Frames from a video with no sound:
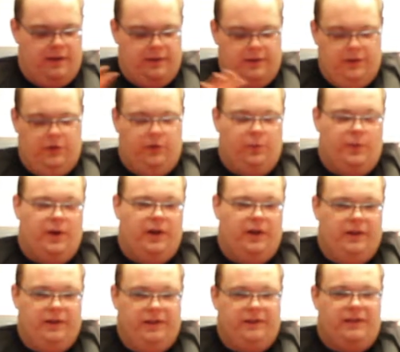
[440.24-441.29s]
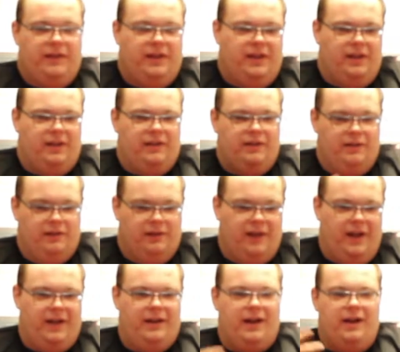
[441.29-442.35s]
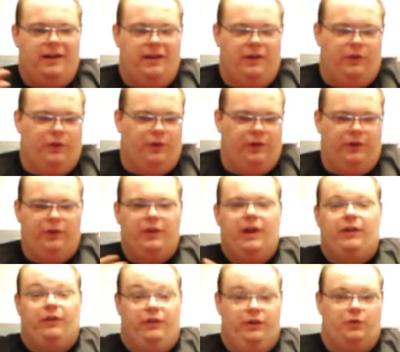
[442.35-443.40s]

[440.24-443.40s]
this was the late 90s, early 2000s.